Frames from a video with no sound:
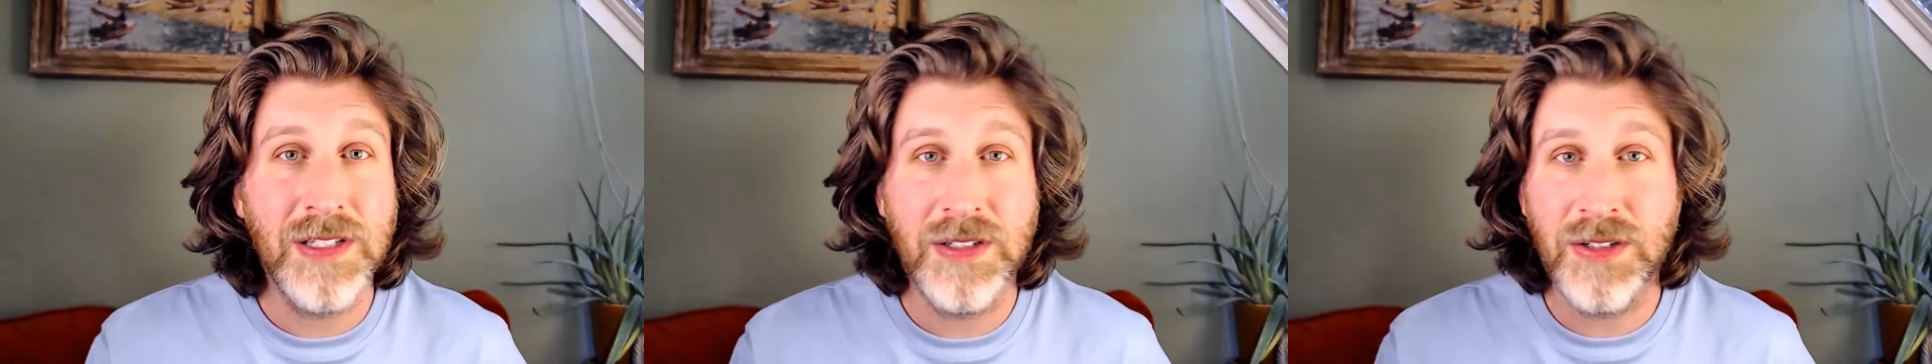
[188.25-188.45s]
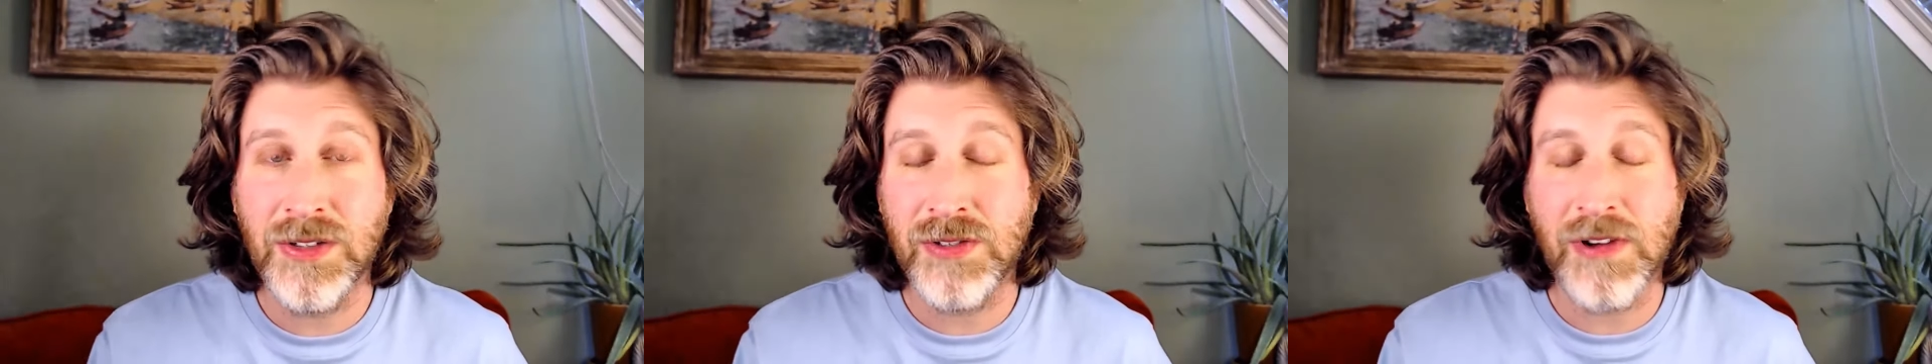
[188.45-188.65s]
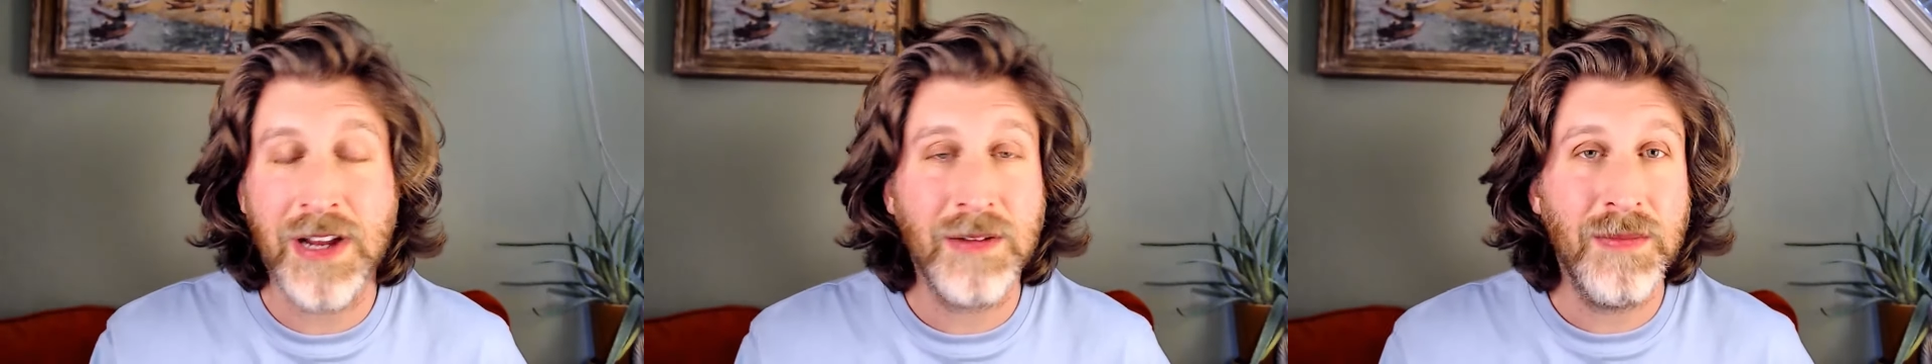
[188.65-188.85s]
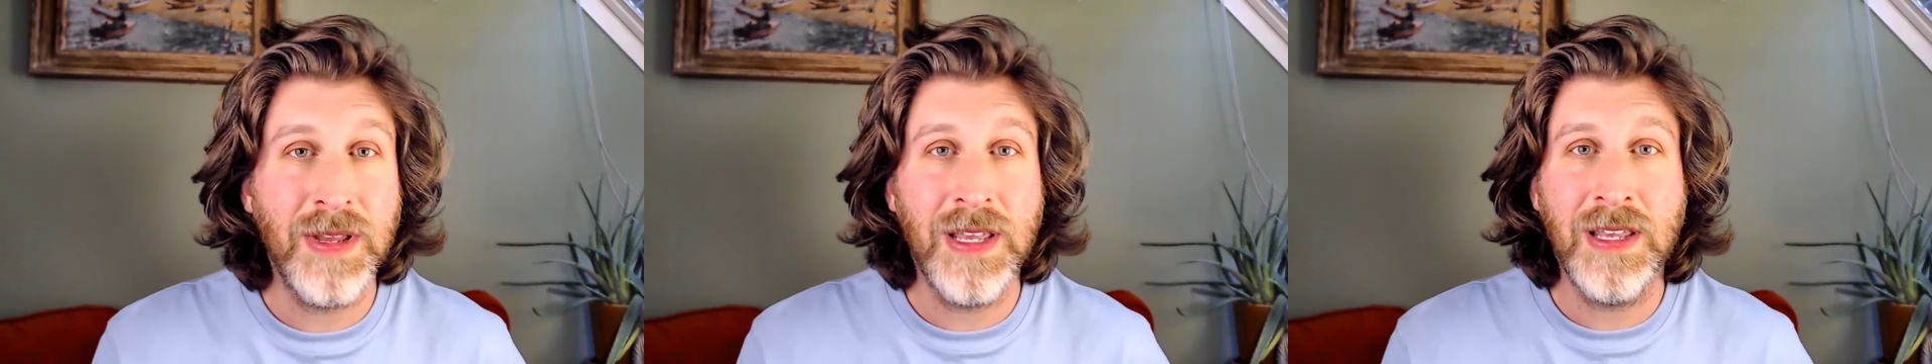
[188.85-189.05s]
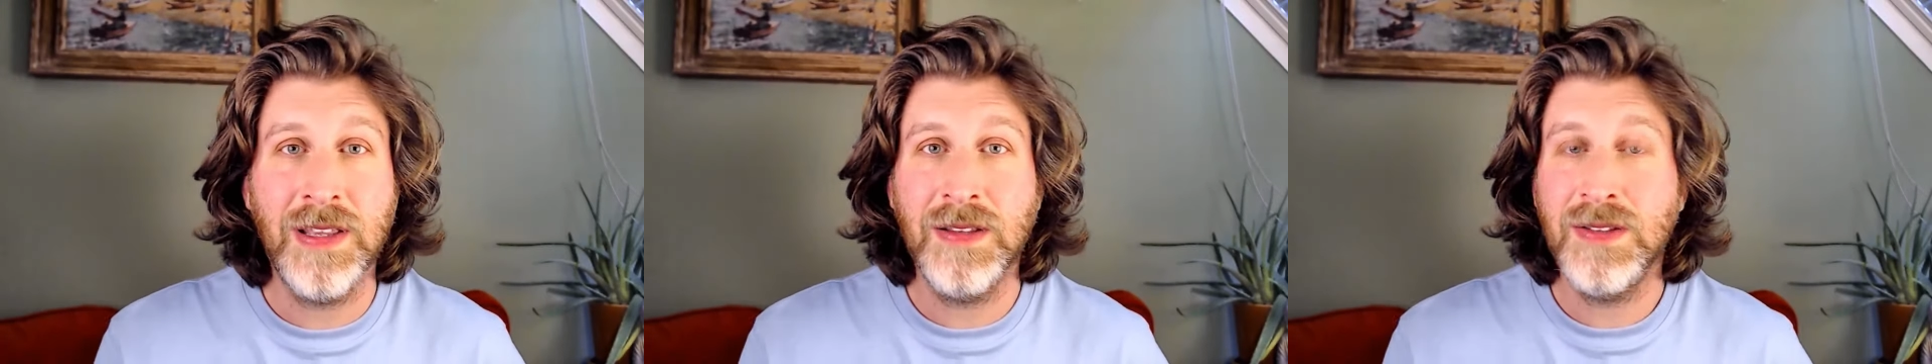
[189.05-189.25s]
distract
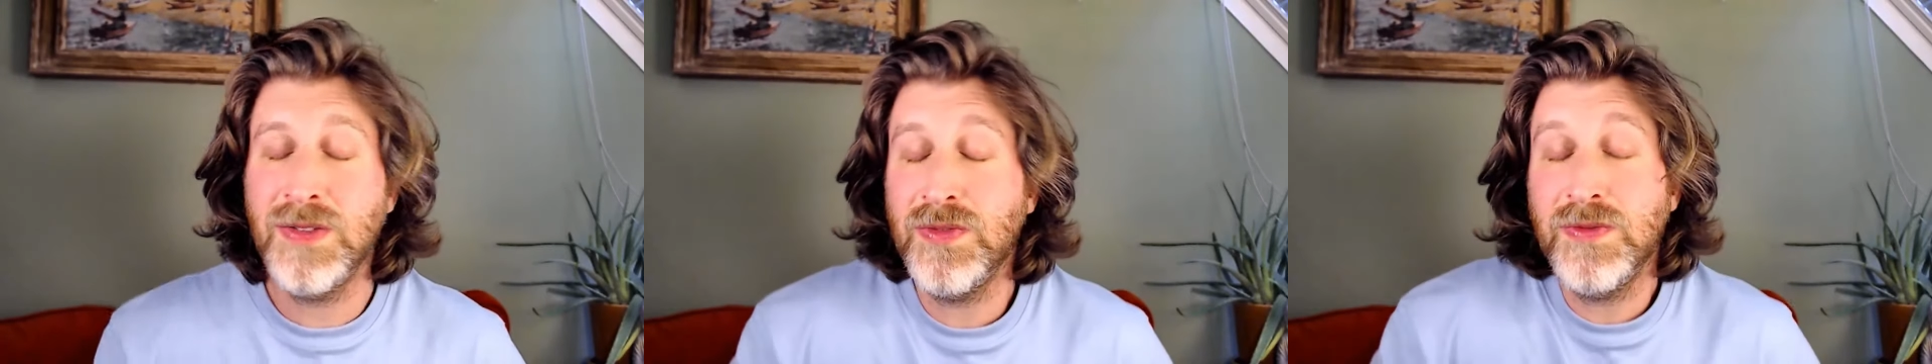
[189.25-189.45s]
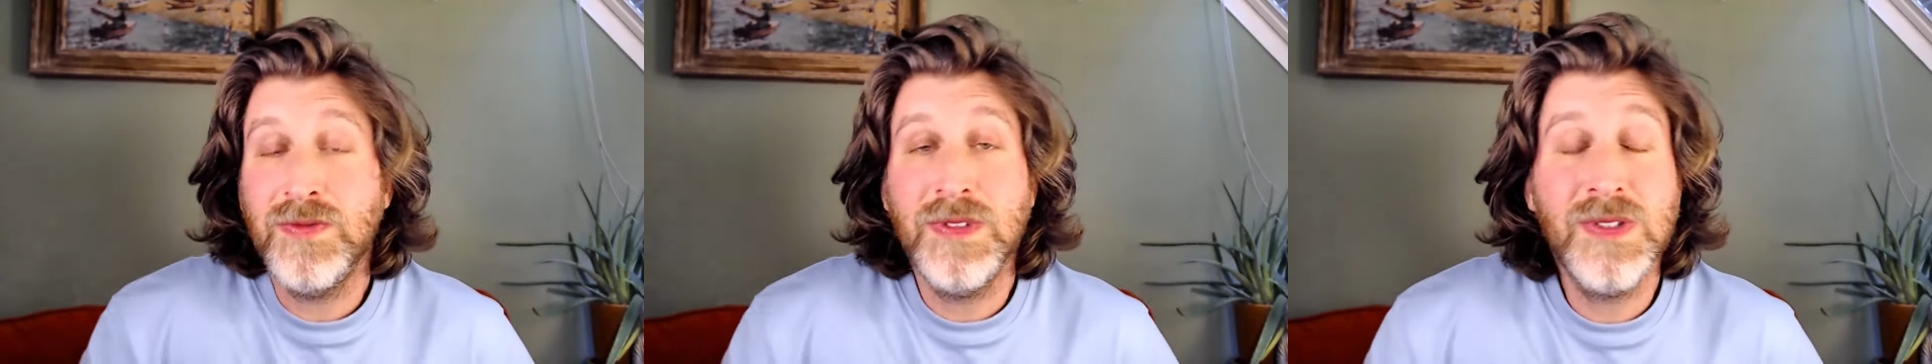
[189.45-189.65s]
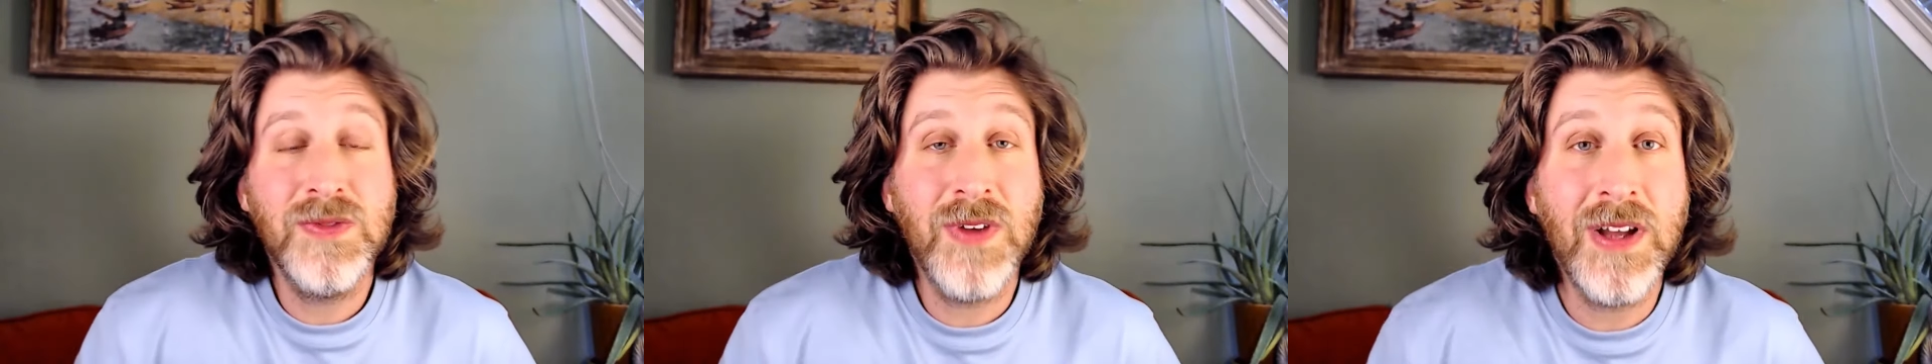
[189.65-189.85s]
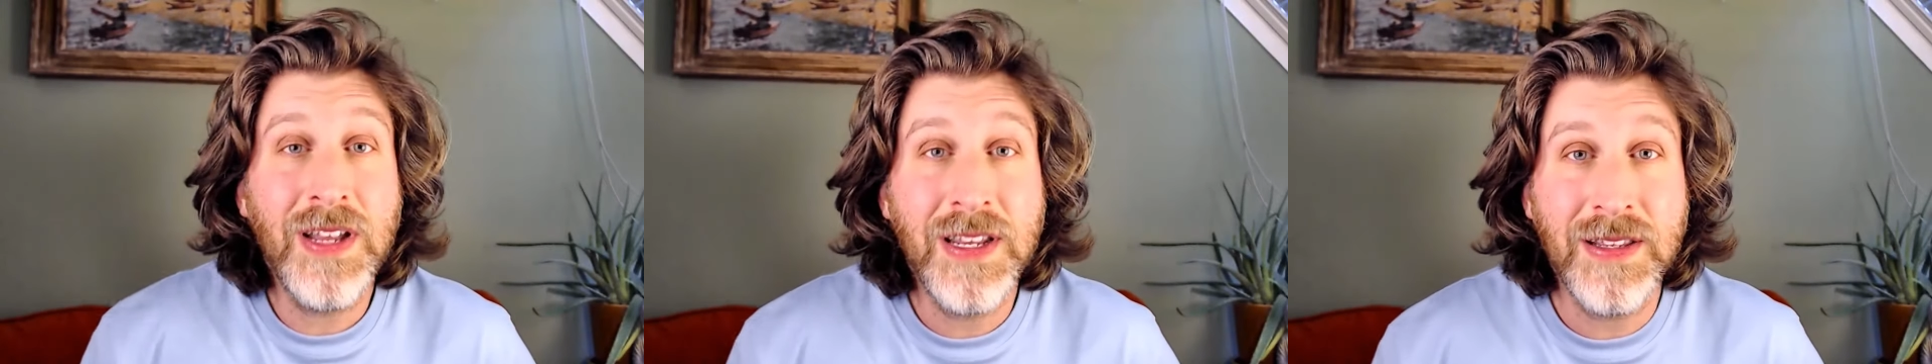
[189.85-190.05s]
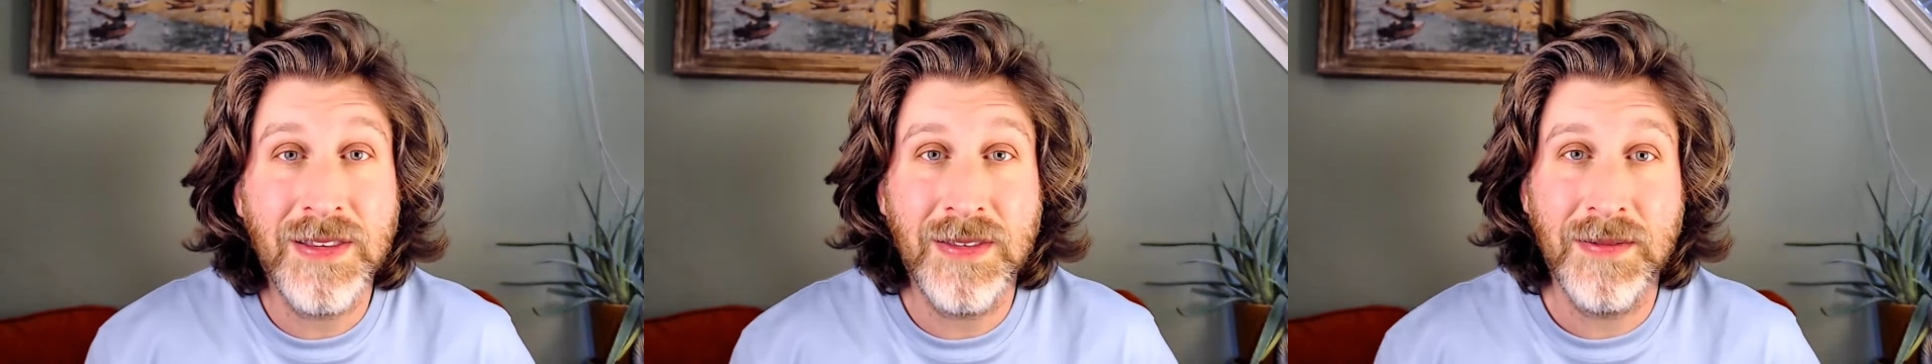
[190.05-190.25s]
me. It's
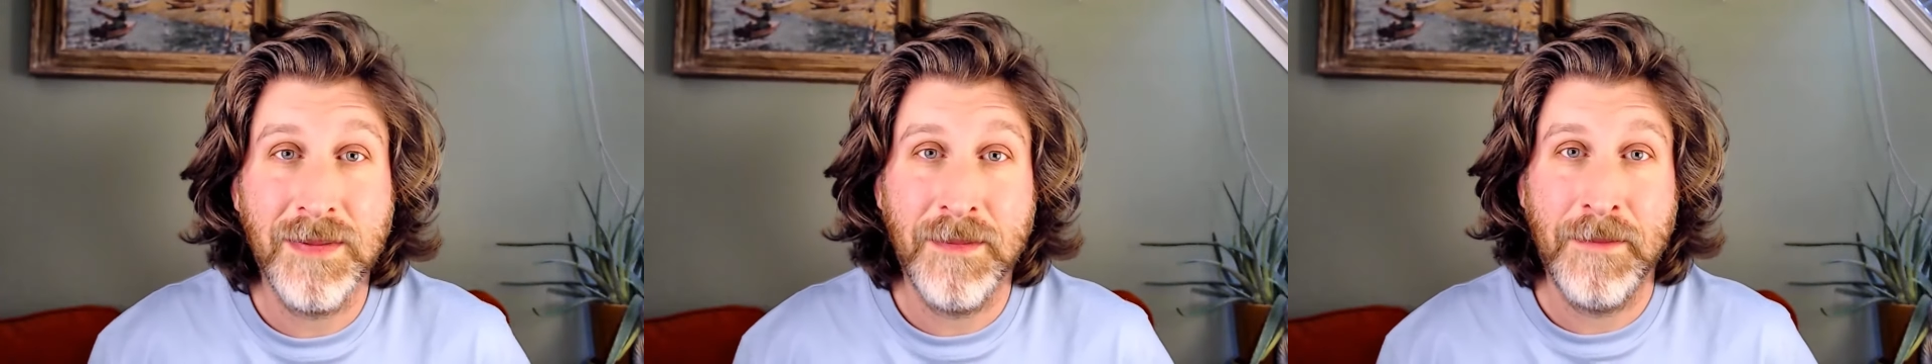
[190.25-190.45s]
fine.